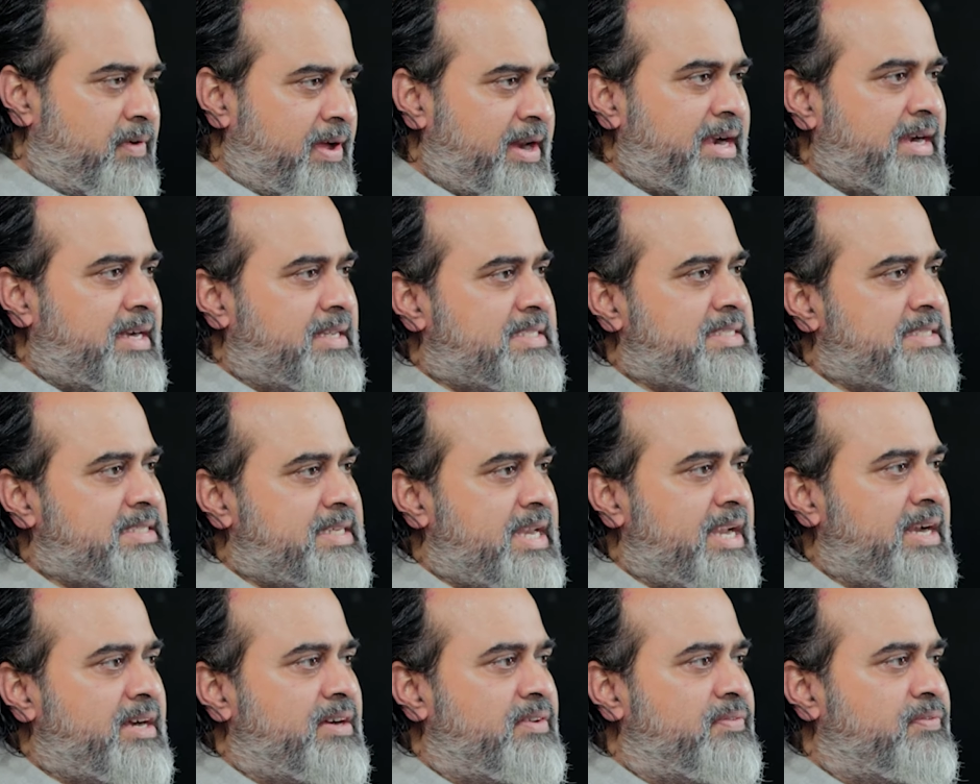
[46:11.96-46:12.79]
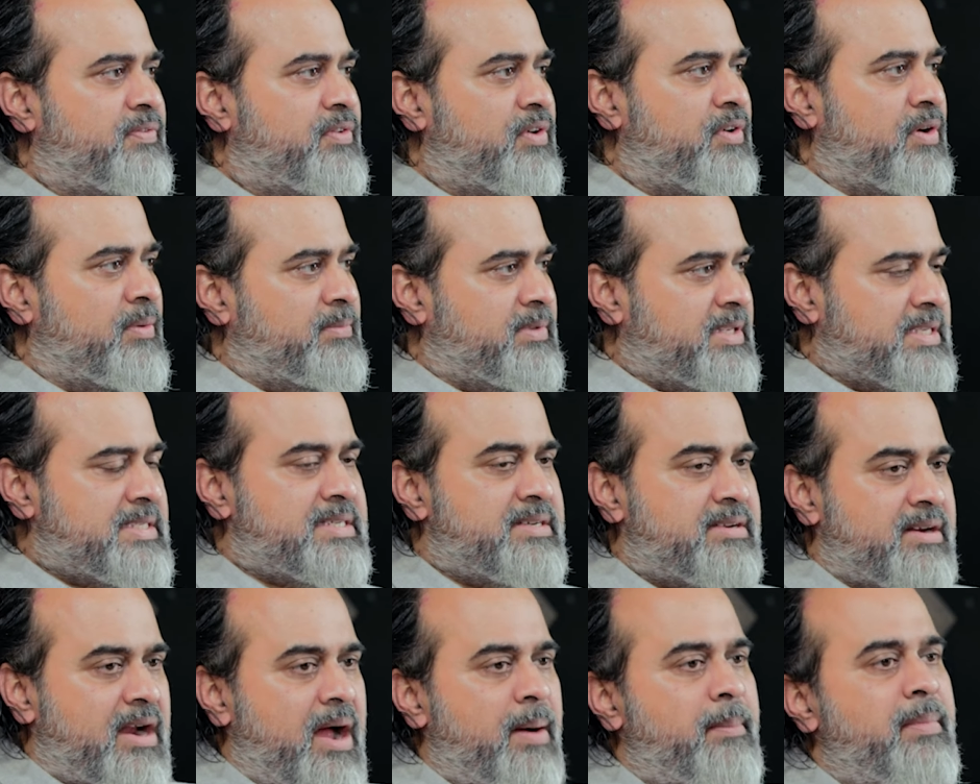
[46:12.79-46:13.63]
very distinct from
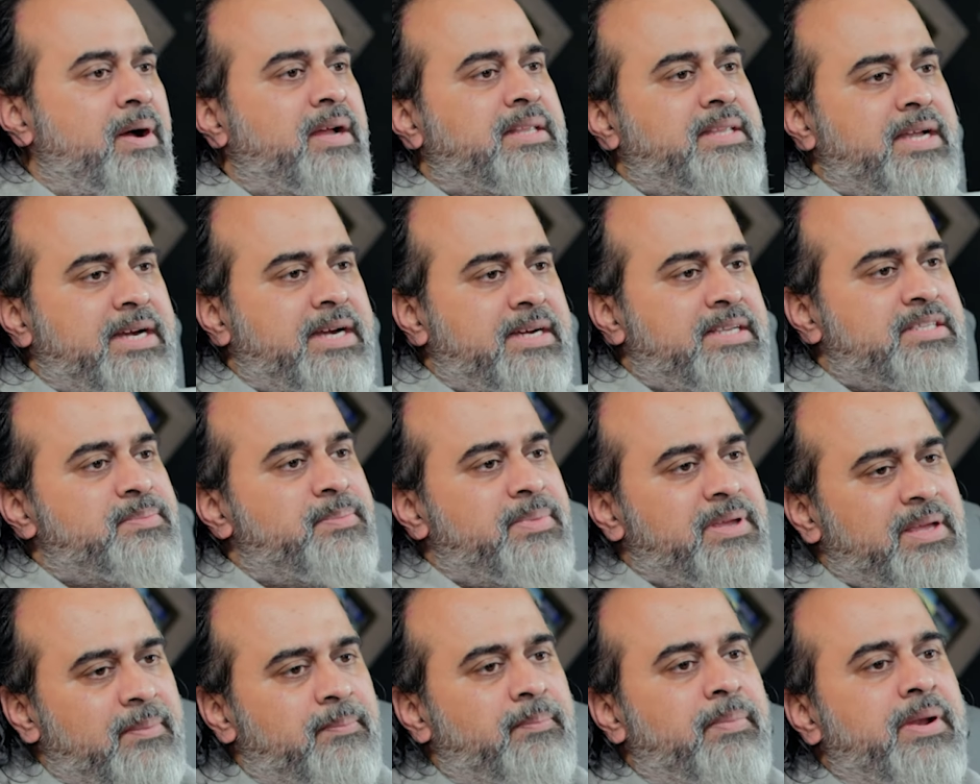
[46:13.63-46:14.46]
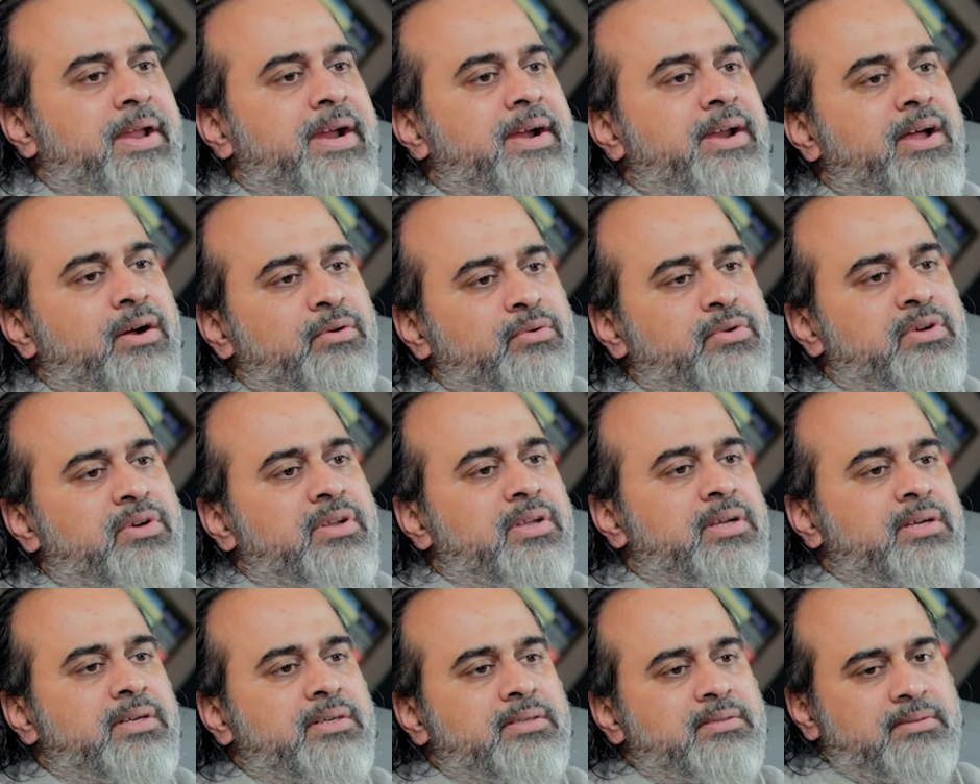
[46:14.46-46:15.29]
this drama that is being played
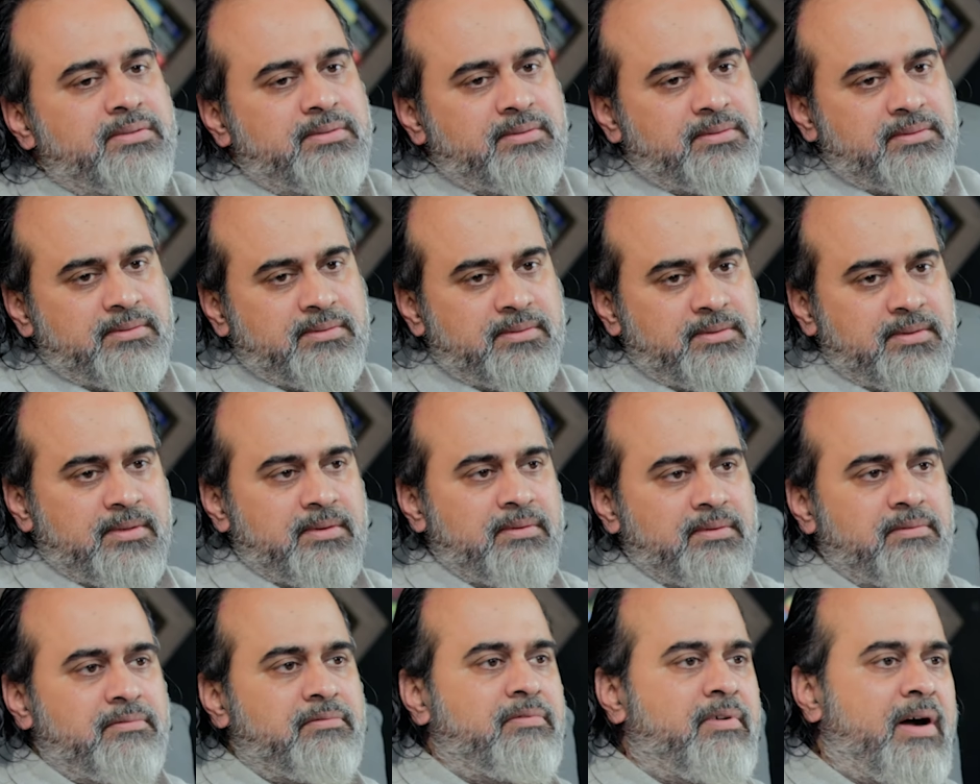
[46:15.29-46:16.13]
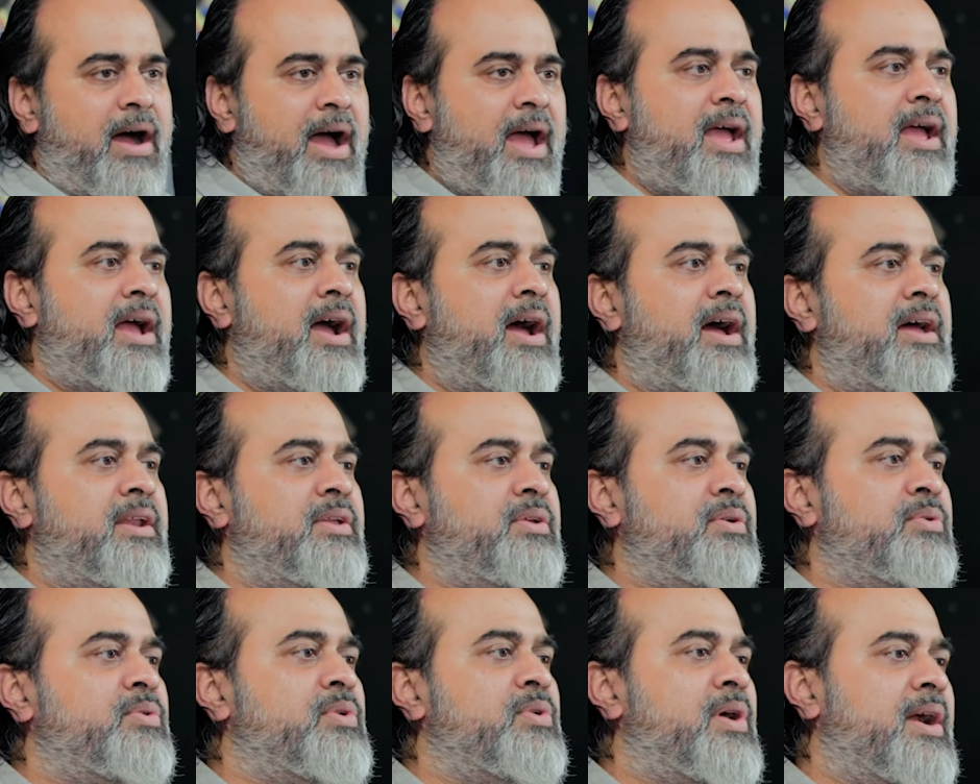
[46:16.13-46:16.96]
out here. Why
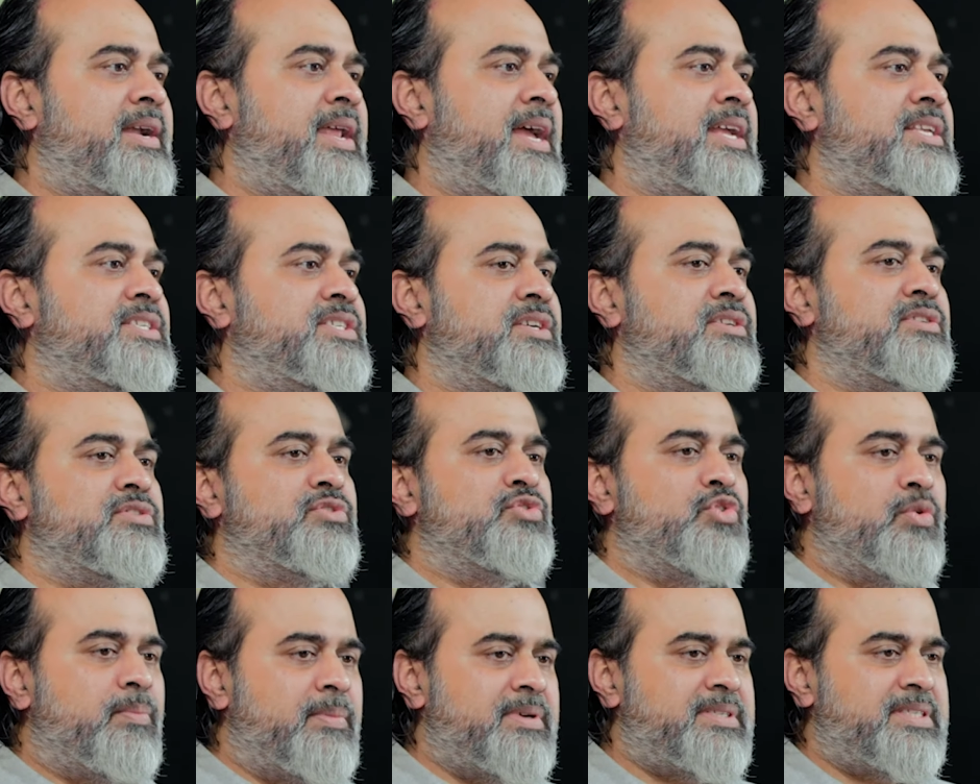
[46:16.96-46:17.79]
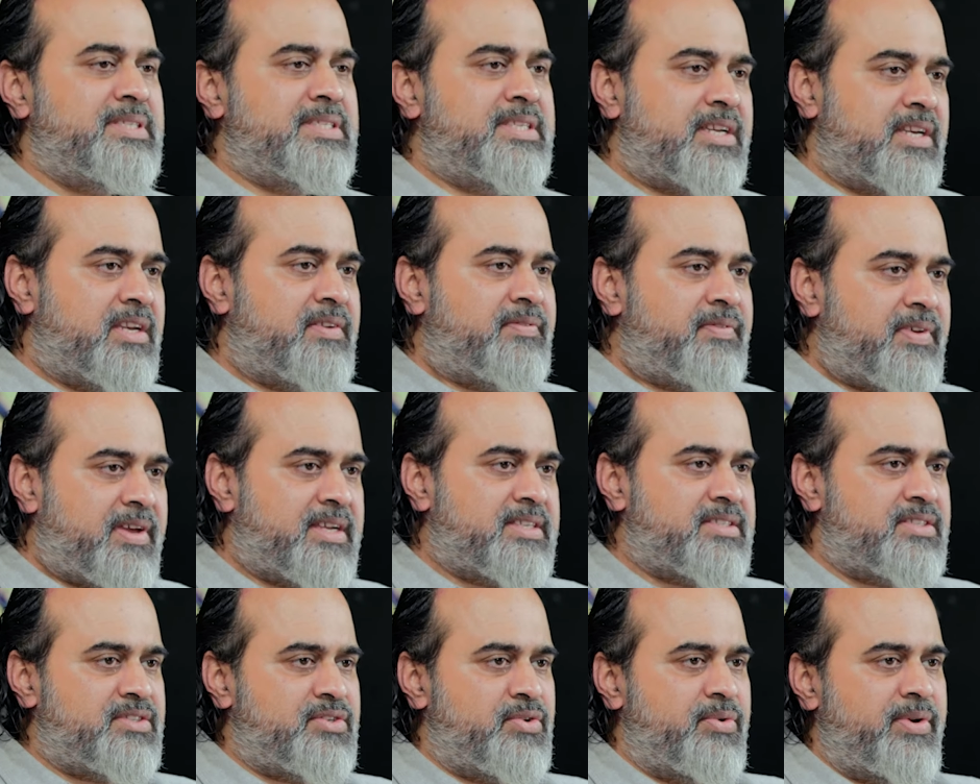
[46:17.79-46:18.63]
are you attaching so much
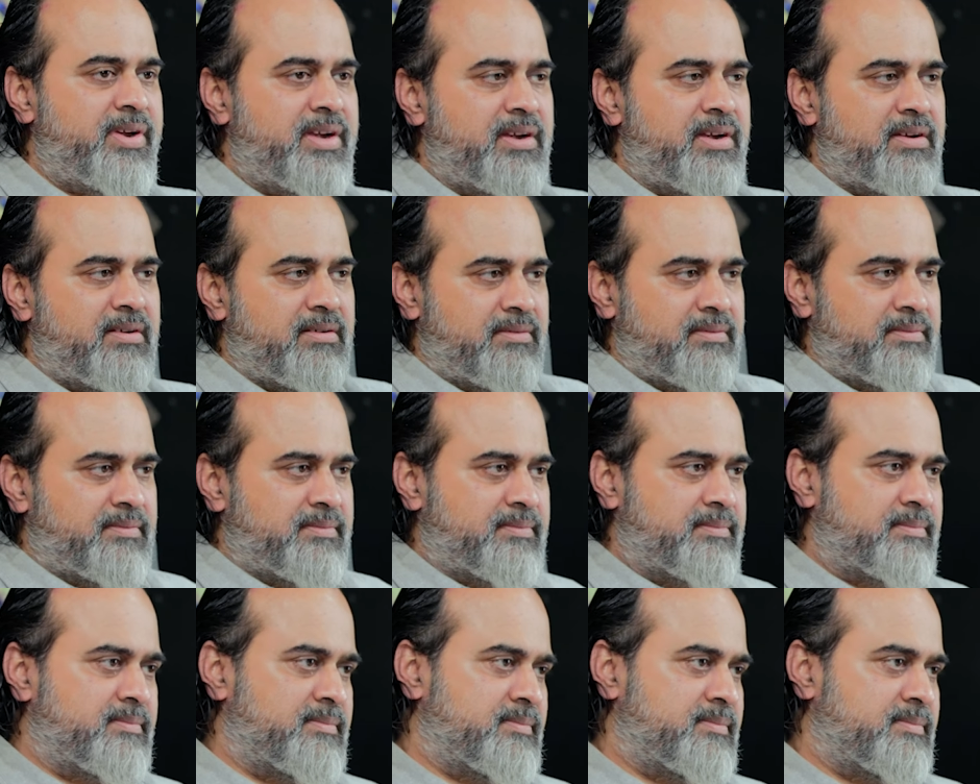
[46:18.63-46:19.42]
significance to it?